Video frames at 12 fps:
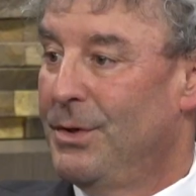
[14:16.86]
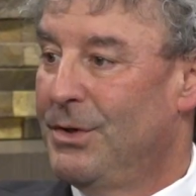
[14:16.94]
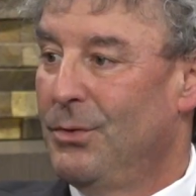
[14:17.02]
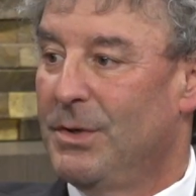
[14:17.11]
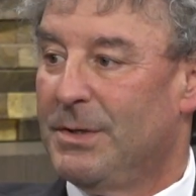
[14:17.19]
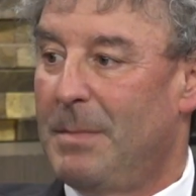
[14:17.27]

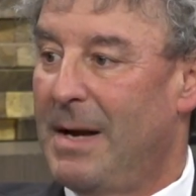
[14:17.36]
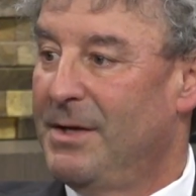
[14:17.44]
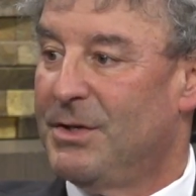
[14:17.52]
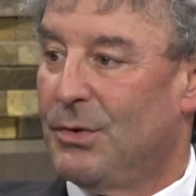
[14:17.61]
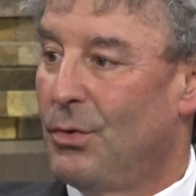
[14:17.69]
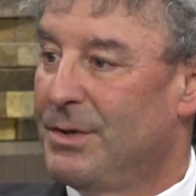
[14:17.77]
do is many
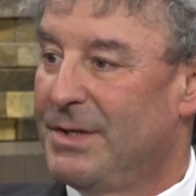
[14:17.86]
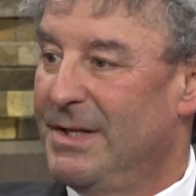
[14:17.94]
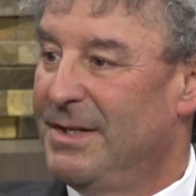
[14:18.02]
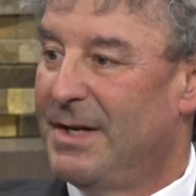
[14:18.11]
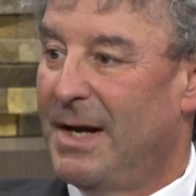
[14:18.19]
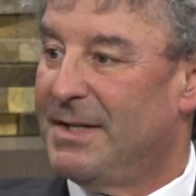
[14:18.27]
stores
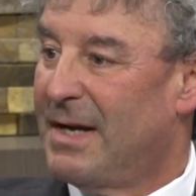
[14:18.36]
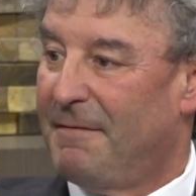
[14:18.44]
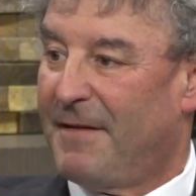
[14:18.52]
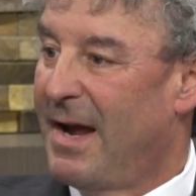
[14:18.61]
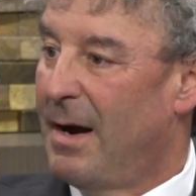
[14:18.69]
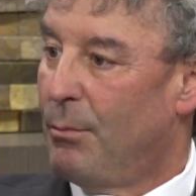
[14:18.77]
these days
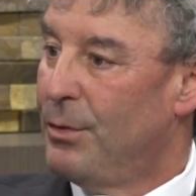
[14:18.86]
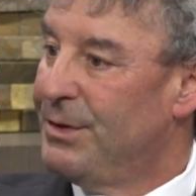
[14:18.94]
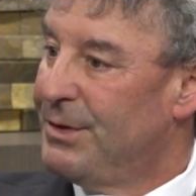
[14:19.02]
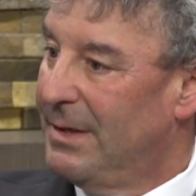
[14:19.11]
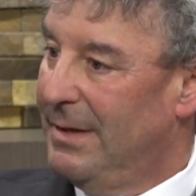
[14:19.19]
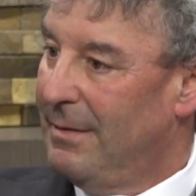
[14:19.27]
have
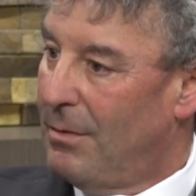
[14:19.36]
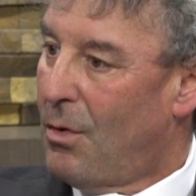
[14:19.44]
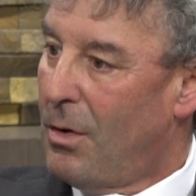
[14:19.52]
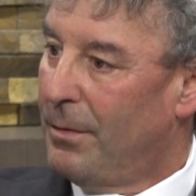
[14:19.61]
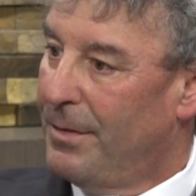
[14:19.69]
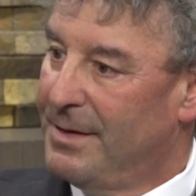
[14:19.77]
cameras in
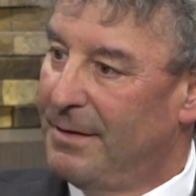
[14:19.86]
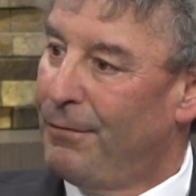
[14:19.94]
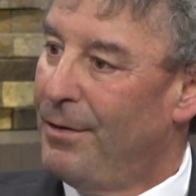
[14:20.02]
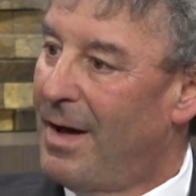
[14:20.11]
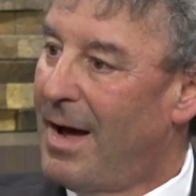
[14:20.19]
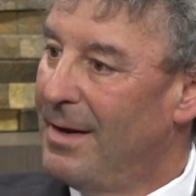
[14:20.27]
all the
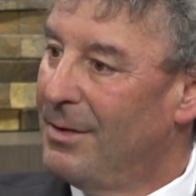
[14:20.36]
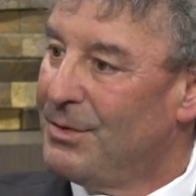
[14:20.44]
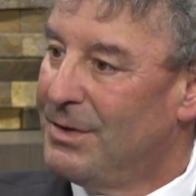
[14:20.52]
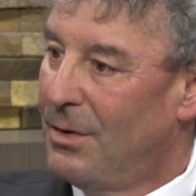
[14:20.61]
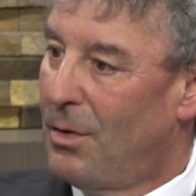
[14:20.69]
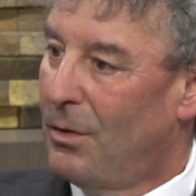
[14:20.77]
different
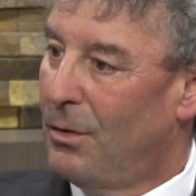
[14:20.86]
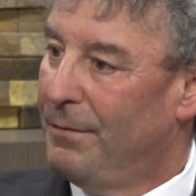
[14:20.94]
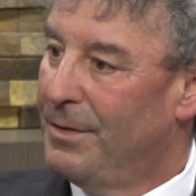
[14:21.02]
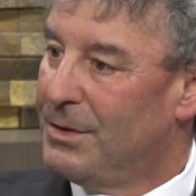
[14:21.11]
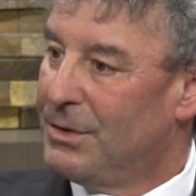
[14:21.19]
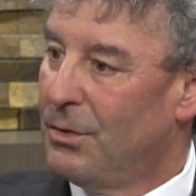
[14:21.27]
aisles and all
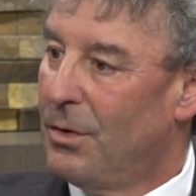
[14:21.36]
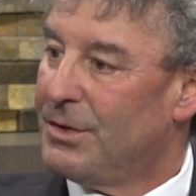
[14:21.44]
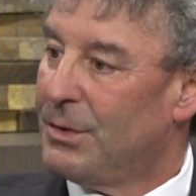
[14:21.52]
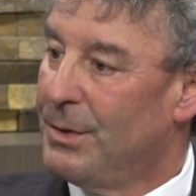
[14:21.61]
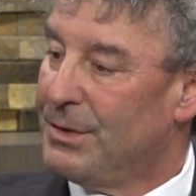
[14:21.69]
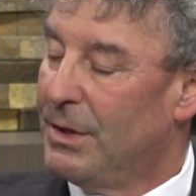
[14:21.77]
over the store.
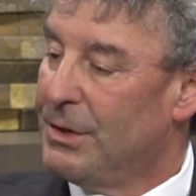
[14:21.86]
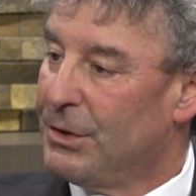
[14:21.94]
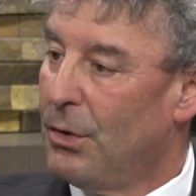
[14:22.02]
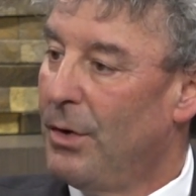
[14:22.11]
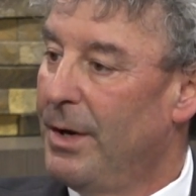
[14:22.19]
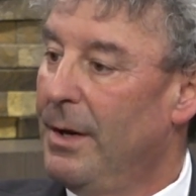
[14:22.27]
So as an
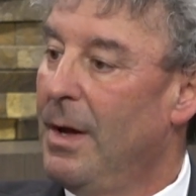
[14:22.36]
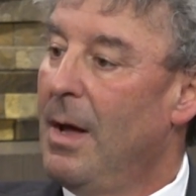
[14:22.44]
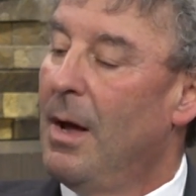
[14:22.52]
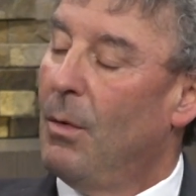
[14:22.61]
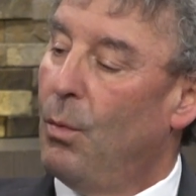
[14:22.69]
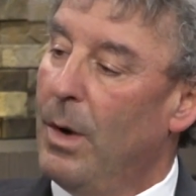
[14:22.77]
attorney,
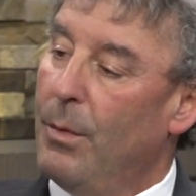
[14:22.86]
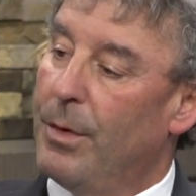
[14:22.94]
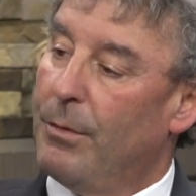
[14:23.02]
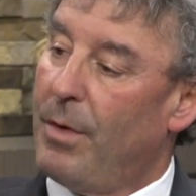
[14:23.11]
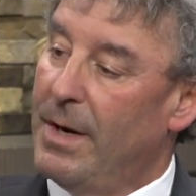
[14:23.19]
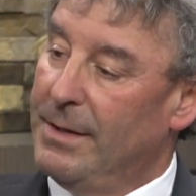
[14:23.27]
we
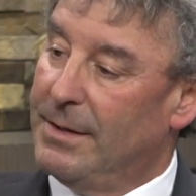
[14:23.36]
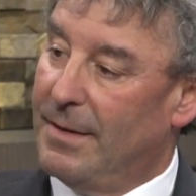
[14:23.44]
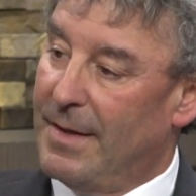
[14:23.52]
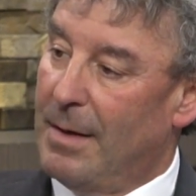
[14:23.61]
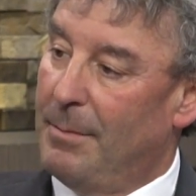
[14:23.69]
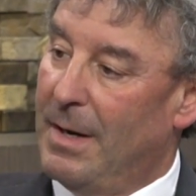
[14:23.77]
would write to
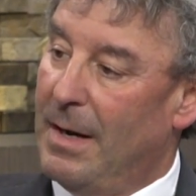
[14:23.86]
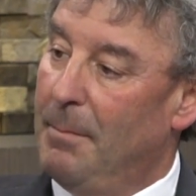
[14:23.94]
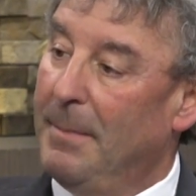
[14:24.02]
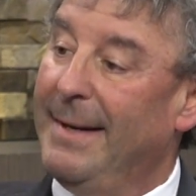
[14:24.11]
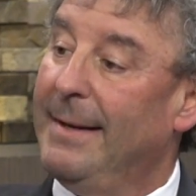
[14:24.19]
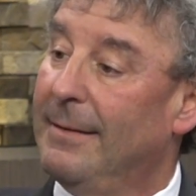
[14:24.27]
them and
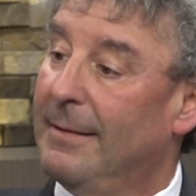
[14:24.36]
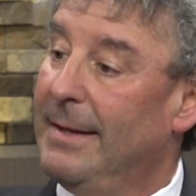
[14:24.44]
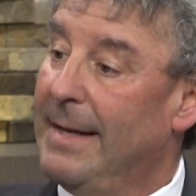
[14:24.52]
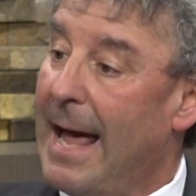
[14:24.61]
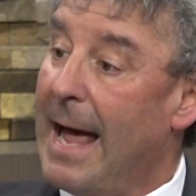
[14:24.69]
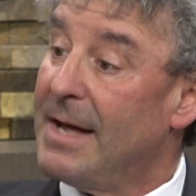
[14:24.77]

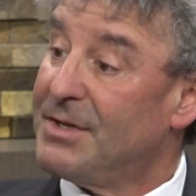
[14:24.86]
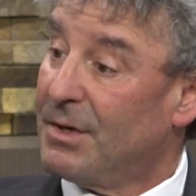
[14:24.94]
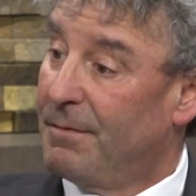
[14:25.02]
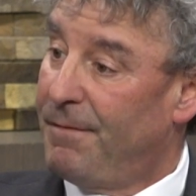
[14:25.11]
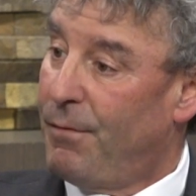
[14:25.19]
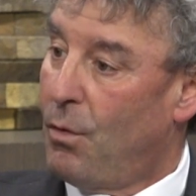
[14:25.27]
immediately
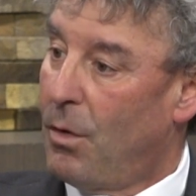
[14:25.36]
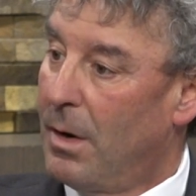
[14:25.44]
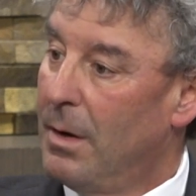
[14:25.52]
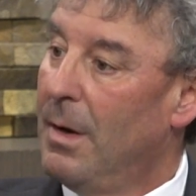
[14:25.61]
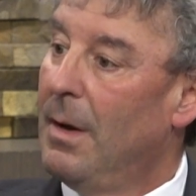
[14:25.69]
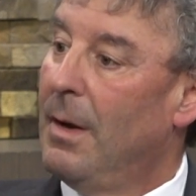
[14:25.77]
ask
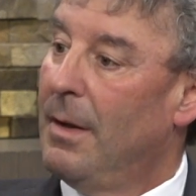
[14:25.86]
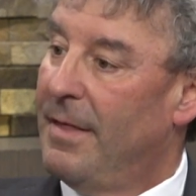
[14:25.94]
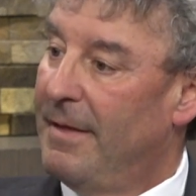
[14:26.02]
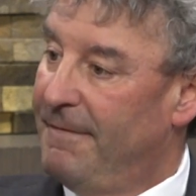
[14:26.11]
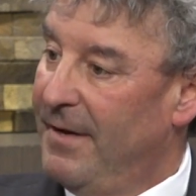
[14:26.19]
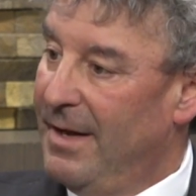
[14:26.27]
for
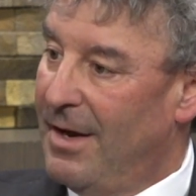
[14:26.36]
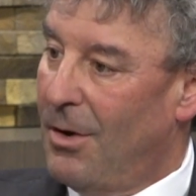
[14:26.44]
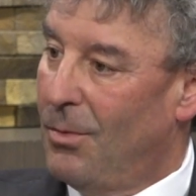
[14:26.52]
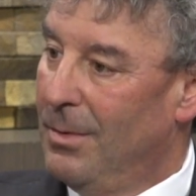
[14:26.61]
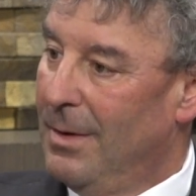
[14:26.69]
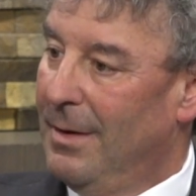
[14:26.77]
the
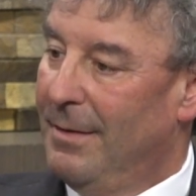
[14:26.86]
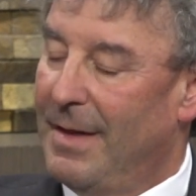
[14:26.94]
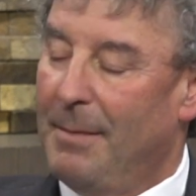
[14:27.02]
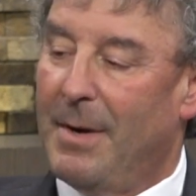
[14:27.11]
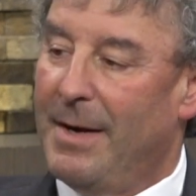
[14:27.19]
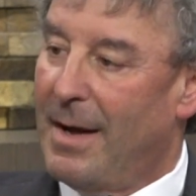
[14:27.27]
video.
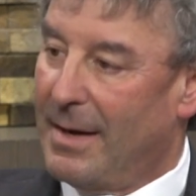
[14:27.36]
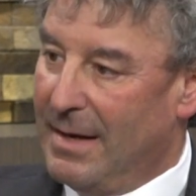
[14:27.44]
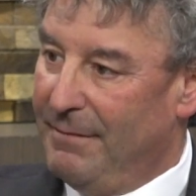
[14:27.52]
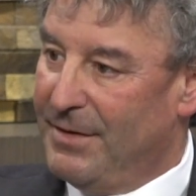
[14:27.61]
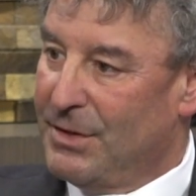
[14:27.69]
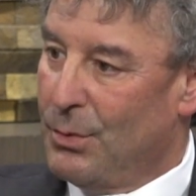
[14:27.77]
They might not
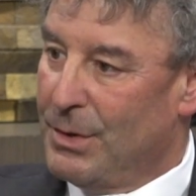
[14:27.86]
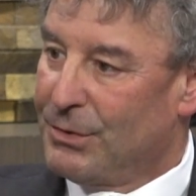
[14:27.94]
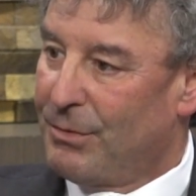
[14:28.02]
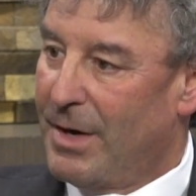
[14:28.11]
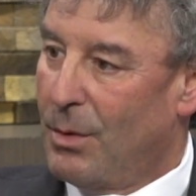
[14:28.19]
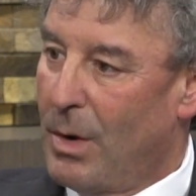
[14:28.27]
give it to
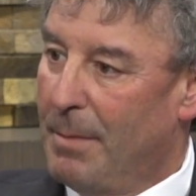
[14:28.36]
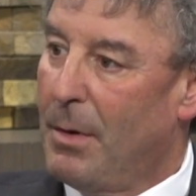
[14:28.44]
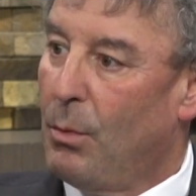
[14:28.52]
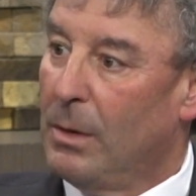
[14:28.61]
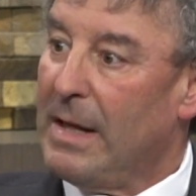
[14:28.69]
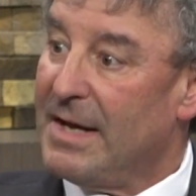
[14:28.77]
us right away,
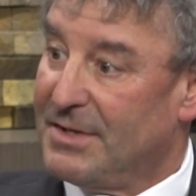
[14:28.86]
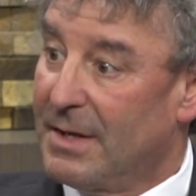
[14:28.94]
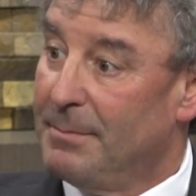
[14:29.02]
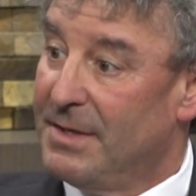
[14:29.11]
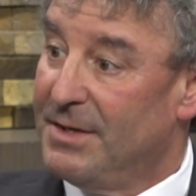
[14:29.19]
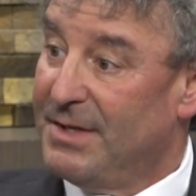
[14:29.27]
but we'll ask
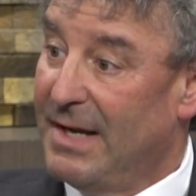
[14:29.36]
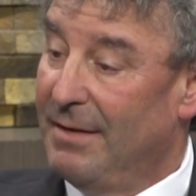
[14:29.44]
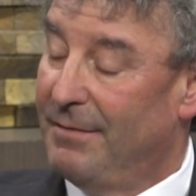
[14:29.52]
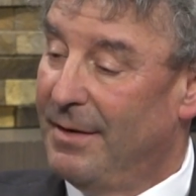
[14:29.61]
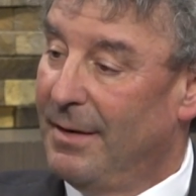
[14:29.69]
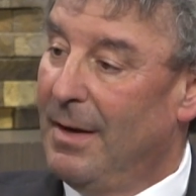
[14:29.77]
them to
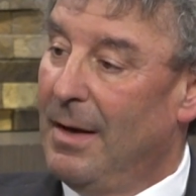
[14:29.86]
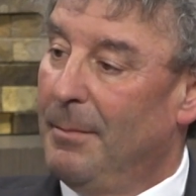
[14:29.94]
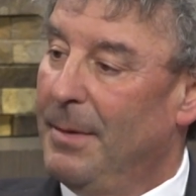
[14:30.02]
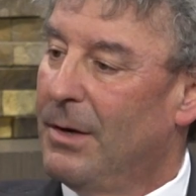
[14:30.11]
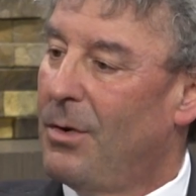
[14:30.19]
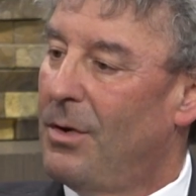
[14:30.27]
save it,
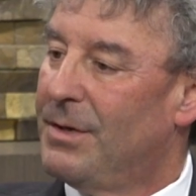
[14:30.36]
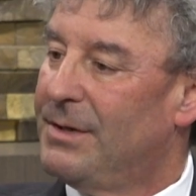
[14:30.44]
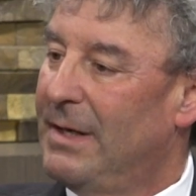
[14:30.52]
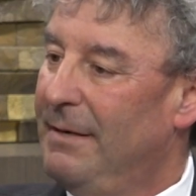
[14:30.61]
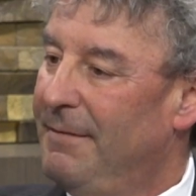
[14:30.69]
because if